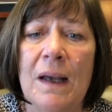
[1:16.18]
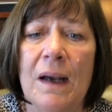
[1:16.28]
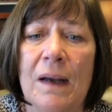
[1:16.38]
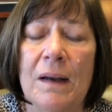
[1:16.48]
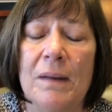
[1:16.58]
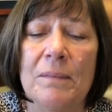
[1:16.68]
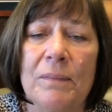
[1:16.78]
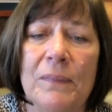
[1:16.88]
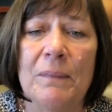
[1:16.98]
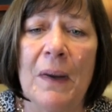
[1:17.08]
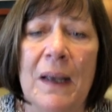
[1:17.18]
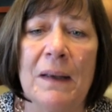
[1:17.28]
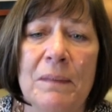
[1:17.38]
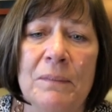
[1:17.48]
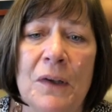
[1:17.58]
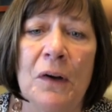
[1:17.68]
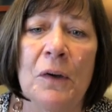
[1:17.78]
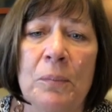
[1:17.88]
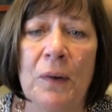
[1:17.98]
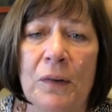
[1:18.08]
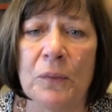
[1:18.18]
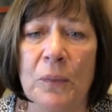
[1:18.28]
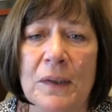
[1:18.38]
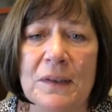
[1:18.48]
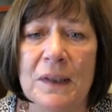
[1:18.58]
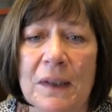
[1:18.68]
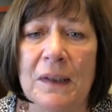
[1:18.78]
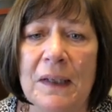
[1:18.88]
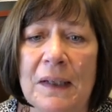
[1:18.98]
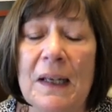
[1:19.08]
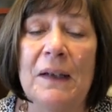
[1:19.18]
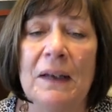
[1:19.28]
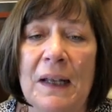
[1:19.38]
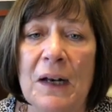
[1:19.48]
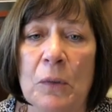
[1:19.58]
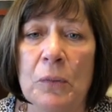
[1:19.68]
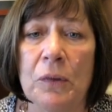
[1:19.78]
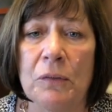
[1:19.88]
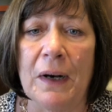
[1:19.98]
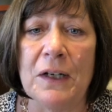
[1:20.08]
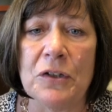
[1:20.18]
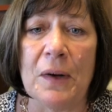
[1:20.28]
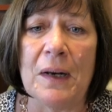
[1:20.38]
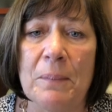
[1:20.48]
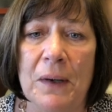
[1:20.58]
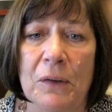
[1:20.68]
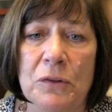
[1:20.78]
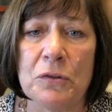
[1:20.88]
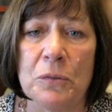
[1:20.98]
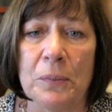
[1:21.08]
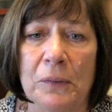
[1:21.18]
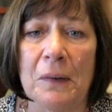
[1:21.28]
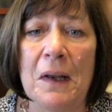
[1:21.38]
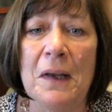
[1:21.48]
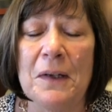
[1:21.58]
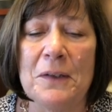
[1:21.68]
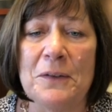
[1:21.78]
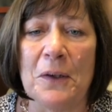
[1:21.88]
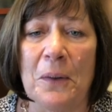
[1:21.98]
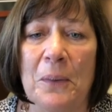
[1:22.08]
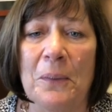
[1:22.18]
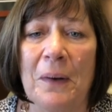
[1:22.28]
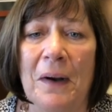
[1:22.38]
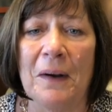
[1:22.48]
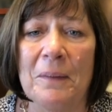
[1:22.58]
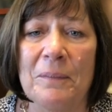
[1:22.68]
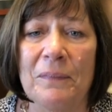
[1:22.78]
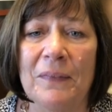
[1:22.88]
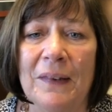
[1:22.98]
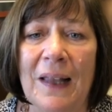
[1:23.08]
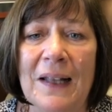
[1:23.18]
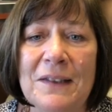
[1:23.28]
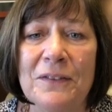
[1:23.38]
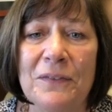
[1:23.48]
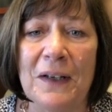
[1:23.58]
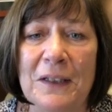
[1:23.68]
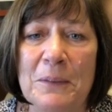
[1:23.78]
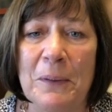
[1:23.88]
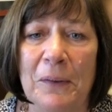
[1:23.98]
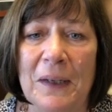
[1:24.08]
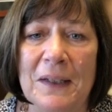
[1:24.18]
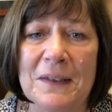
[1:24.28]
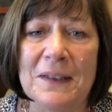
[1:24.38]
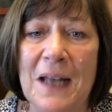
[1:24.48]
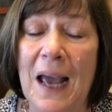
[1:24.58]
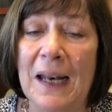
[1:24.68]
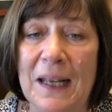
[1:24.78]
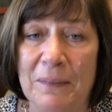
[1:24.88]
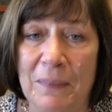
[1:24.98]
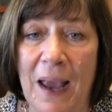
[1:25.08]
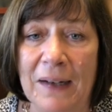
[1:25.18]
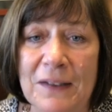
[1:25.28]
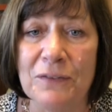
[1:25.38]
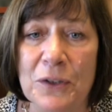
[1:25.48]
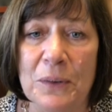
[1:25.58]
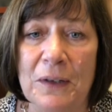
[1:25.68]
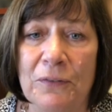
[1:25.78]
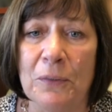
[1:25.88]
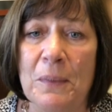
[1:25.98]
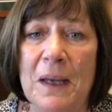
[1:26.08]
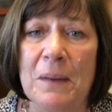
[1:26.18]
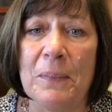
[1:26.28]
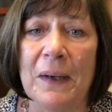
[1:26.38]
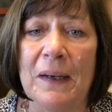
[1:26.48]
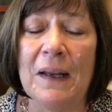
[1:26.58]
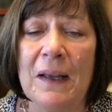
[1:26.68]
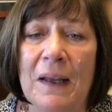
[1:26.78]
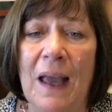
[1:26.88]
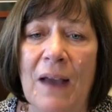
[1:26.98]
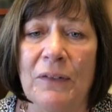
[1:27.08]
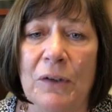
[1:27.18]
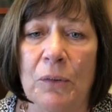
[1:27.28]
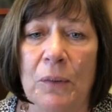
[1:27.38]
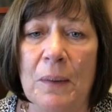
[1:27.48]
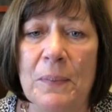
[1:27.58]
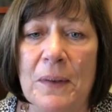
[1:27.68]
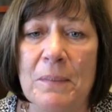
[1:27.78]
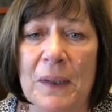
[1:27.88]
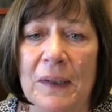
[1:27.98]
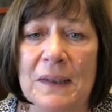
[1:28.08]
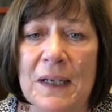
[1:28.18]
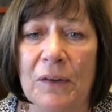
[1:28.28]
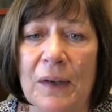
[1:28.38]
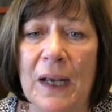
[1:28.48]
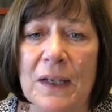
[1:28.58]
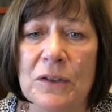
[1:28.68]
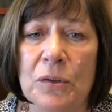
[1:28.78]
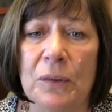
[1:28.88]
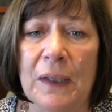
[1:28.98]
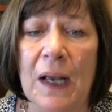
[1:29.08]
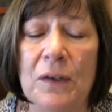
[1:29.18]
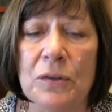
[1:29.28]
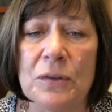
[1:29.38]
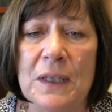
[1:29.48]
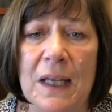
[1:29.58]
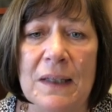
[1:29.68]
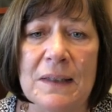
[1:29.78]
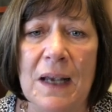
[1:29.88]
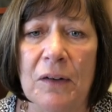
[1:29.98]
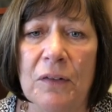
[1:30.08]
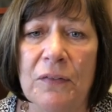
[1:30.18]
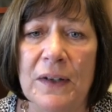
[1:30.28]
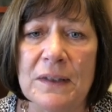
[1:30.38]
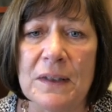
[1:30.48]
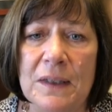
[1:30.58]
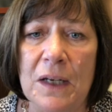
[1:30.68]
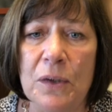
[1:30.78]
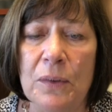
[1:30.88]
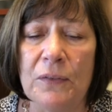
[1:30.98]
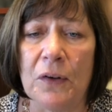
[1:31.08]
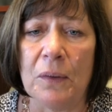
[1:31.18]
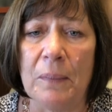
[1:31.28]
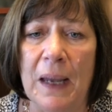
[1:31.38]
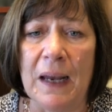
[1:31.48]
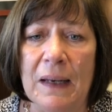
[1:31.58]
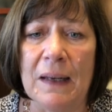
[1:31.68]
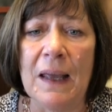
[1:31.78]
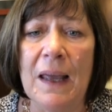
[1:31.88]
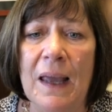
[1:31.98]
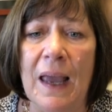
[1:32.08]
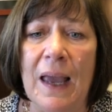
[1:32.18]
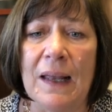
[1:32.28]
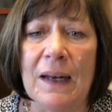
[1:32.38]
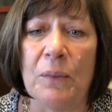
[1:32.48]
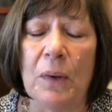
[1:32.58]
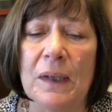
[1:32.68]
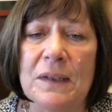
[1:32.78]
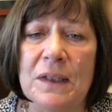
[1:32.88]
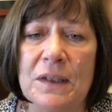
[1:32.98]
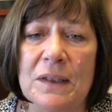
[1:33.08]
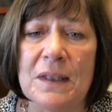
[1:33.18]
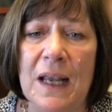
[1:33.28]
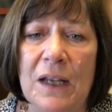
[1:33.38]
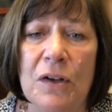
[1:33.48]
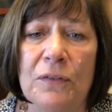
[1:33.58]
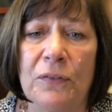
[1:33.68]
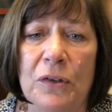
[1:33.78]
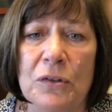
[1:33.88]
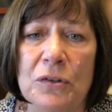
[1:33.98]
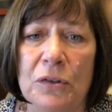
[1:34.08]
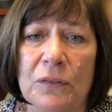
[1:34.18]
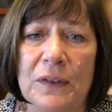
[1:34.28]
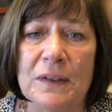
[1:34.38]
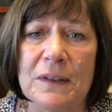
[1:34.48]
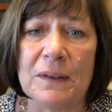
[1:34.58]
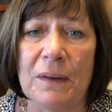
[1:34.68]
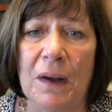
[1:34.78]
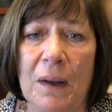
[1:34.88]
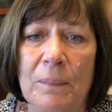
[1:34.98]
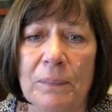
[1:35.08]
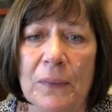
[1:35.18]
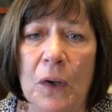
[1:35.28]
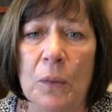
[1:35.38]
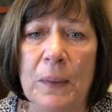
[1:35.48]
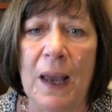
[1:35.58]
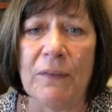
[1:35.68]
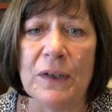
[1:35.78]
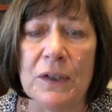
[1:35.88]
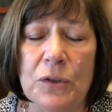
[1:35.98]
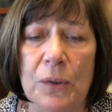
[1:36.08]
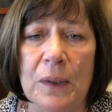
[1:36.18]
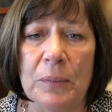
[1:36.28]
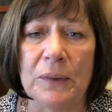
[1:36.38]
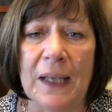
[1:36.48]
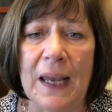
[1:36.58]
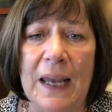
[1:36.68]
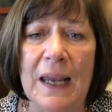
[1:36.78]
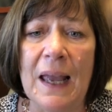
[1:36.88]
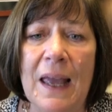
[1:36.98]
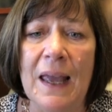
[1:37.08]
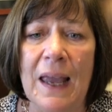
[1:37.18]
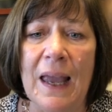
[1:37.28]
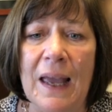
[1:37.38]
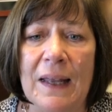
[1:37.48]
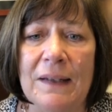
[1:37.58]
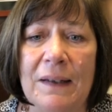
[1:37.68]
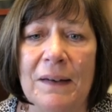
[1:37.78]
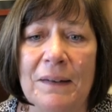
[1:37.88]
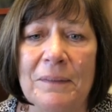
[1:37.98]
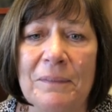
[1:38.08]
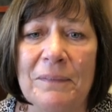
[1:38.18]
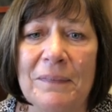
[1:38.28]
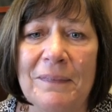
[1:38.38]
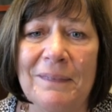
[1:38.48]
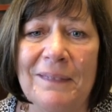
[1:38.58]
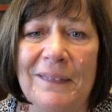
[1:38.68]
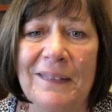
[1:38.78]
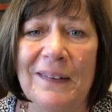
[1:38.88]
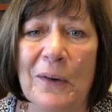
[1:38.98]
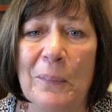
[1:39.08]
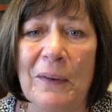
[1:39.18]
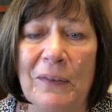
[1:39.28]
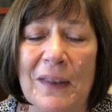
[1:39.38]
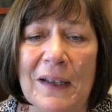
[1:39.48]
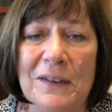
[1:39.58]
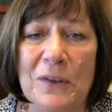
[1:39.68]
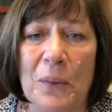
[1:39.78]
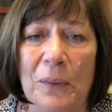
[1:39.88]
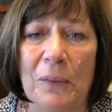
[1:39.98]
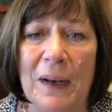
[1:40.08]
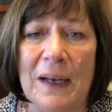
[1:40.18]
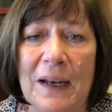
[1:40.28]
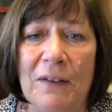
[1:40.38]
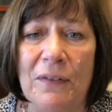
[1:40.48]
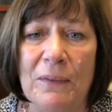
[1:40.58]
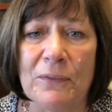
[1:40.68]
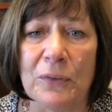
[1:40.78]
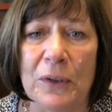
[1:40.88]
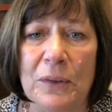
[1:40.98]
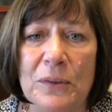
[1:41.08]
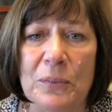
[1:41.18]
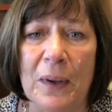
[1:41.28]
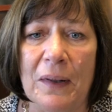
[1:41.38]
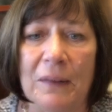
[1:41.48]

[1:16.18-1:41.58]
Um, my younger brother was uh, a, an airborne ranger and a paratrooper. So um, lots of experience, not active duty for me, but Having grown up in the military, I certainly understand the sacrifices that you have all made, and I wanted to just thank you for your service. Um, hope you have an enjoyable day, and uh, hope everything is going great at FM for you as well.